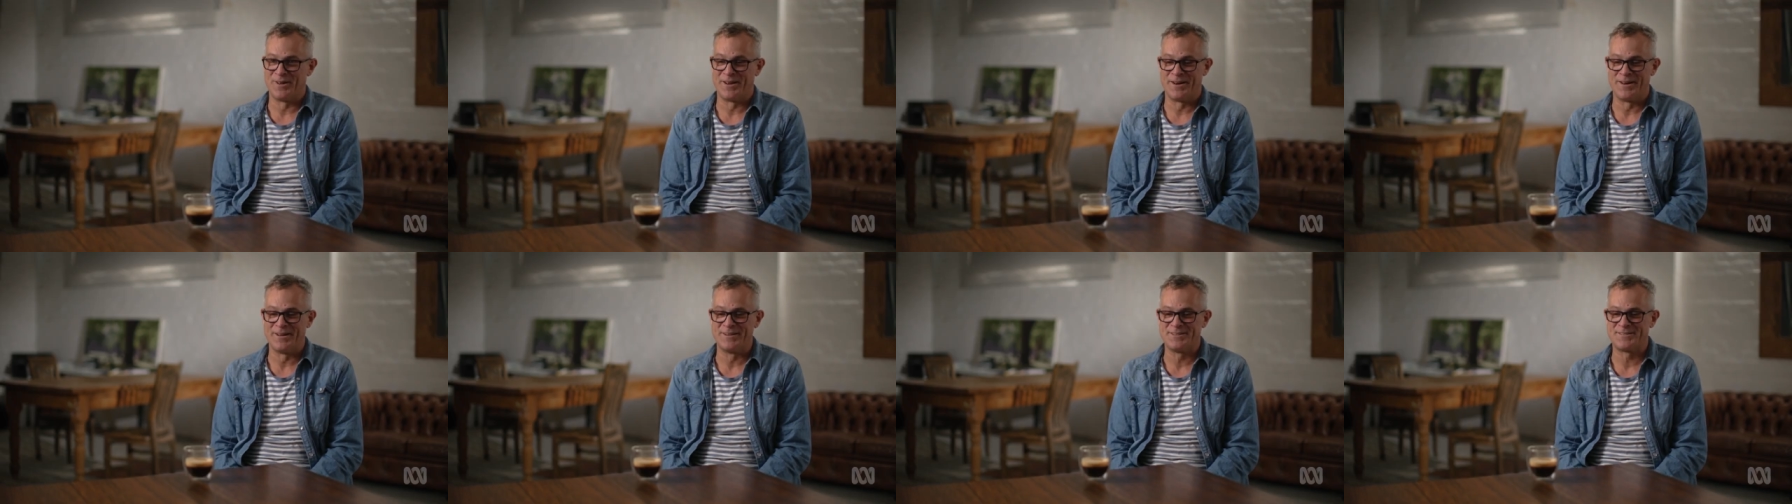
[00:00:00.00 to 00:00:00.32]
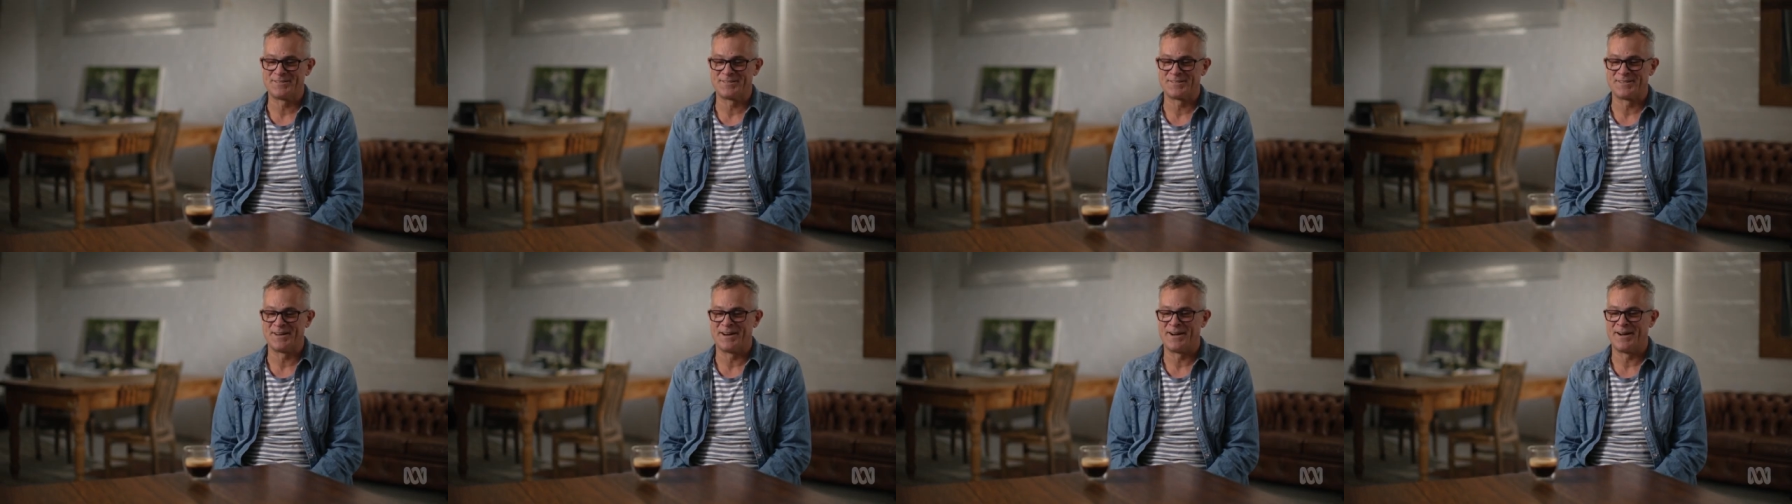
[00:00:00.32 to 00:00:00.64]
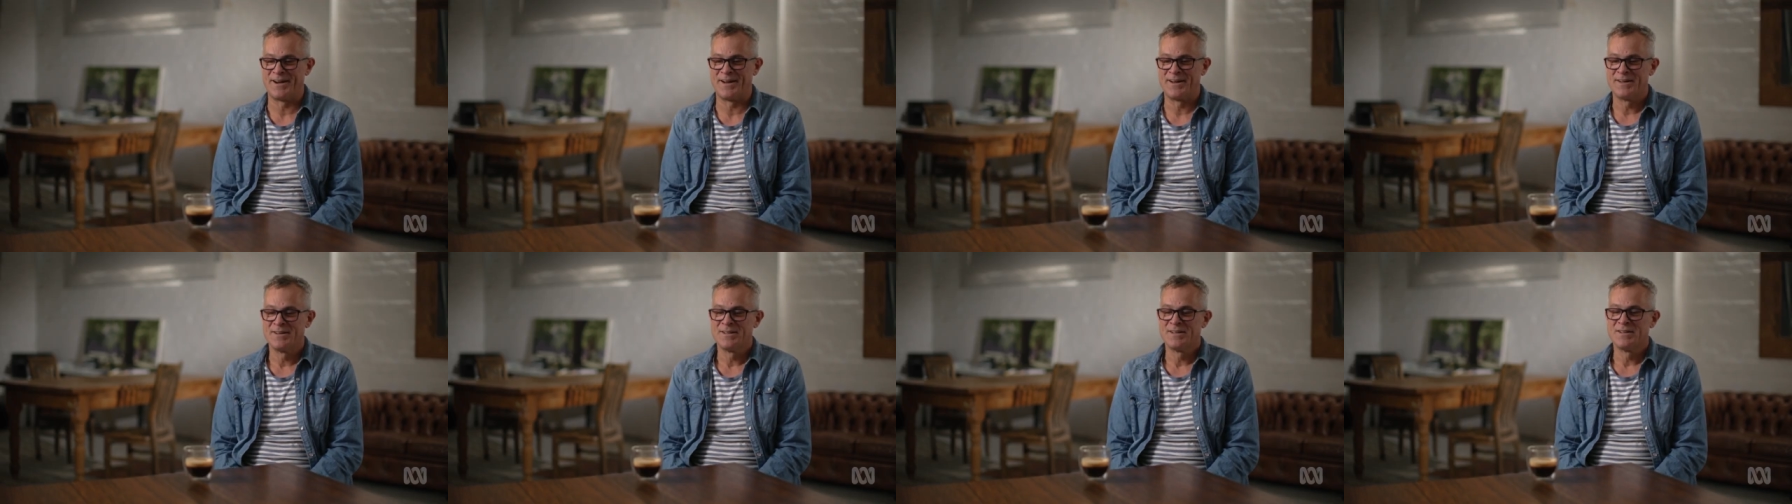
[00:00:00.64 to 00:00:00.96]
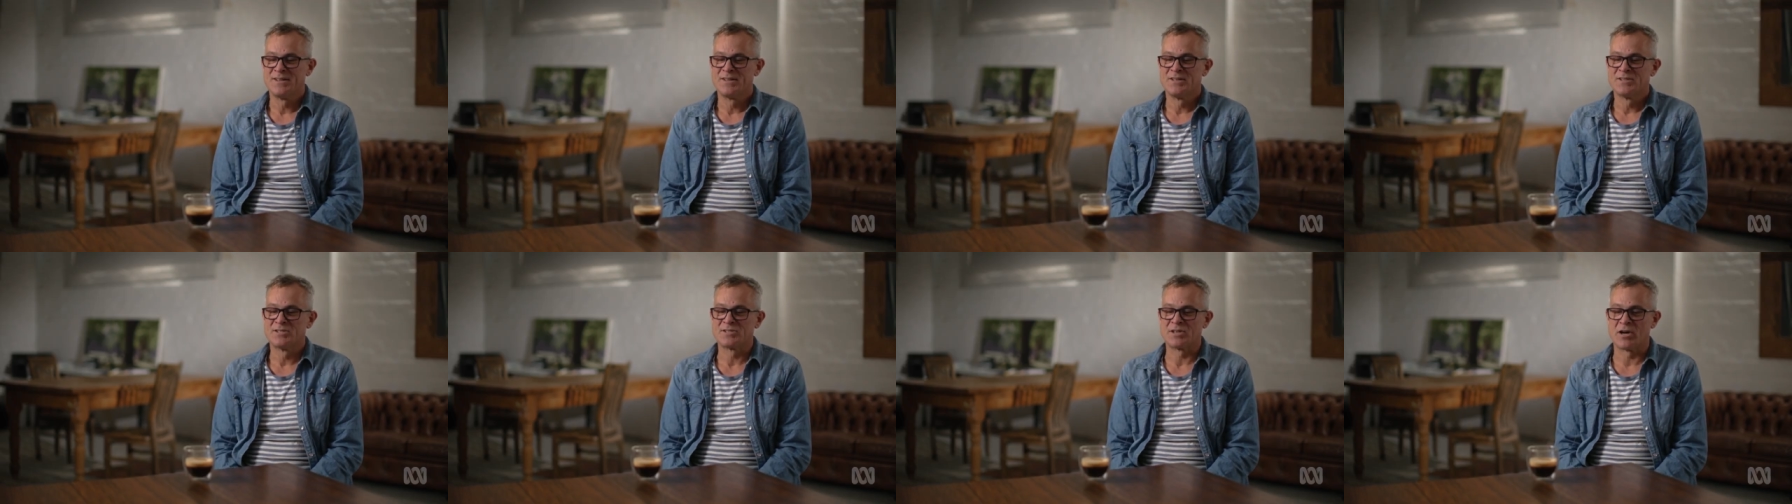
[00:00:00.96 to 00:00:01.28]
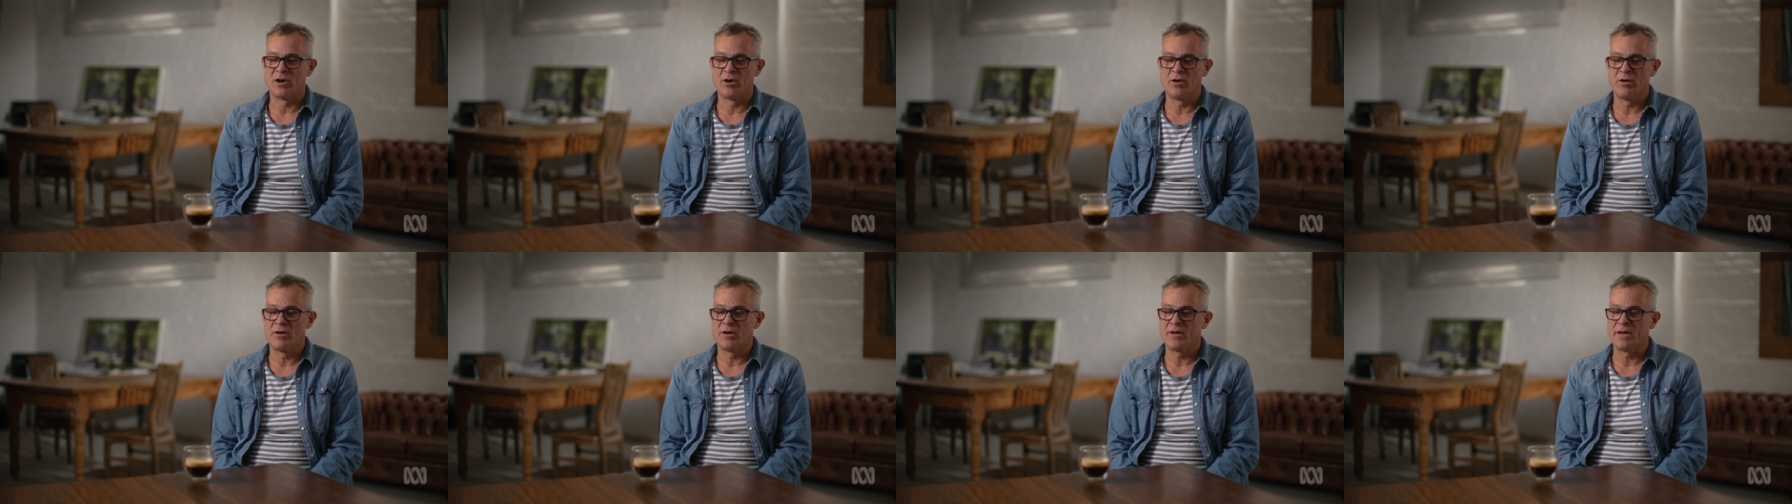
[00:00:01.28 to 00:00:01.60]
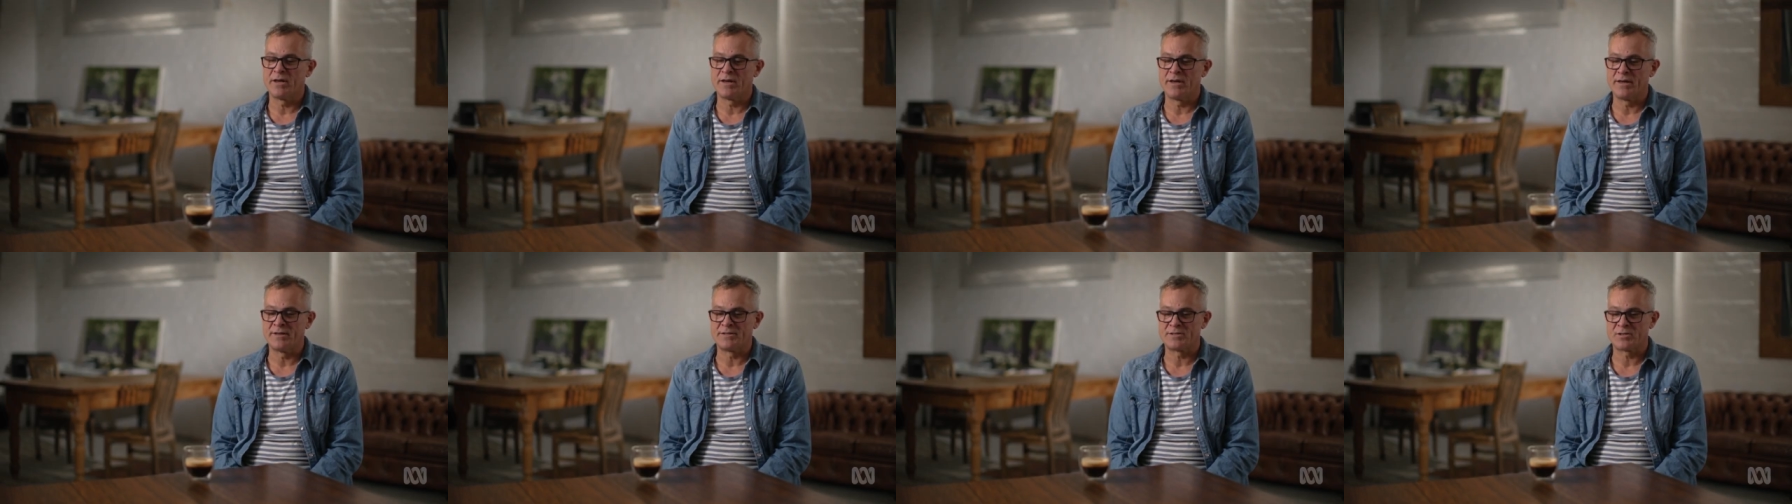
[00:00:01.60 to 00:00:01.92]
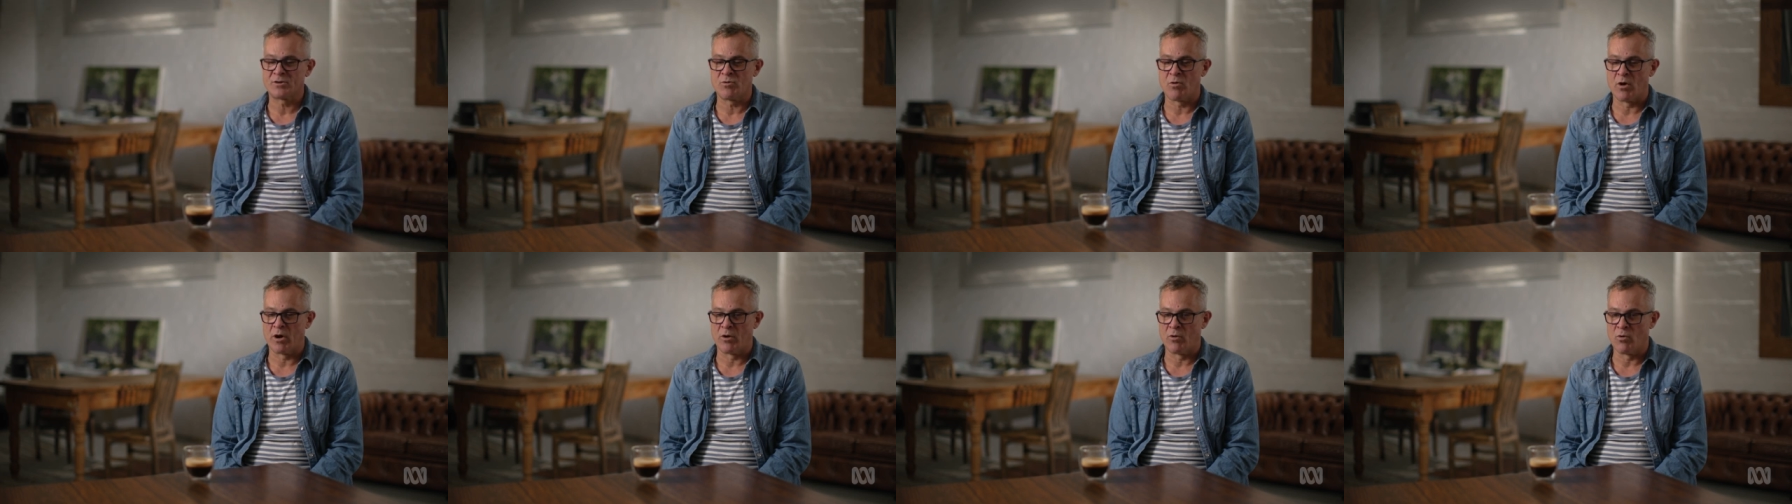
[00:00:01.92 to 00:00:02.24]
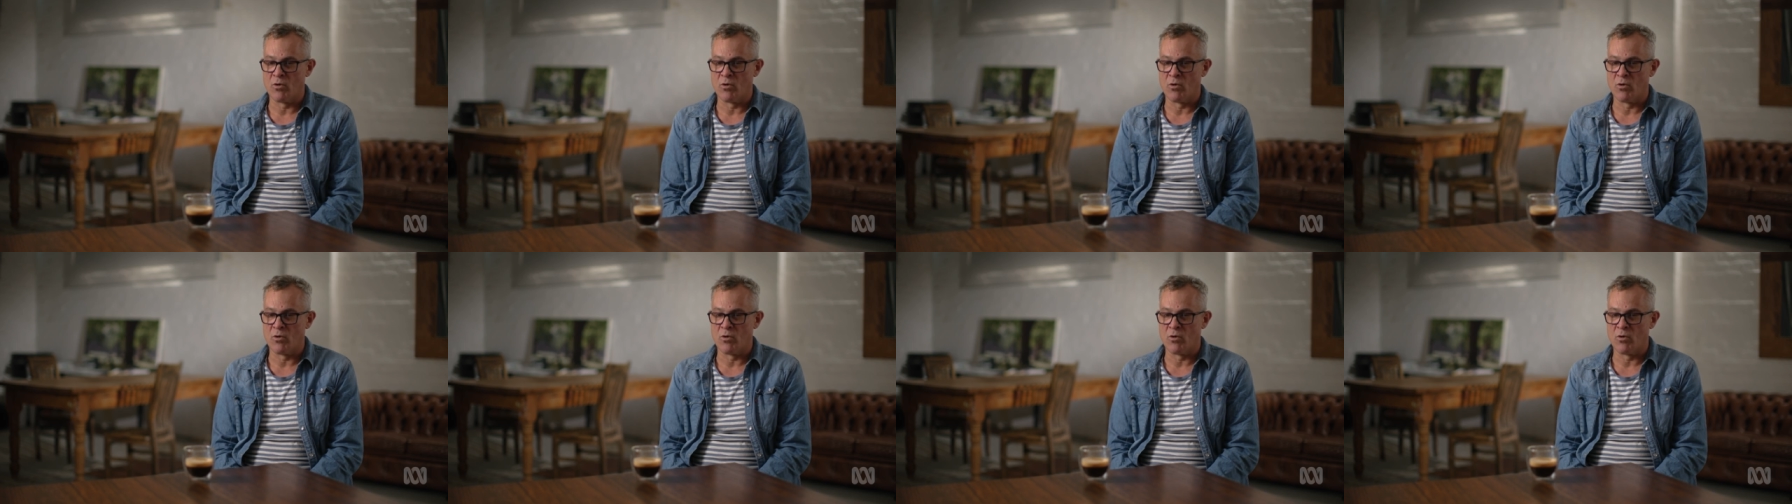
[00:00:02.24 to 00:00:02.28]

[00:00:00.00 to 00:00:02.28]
and so it's quite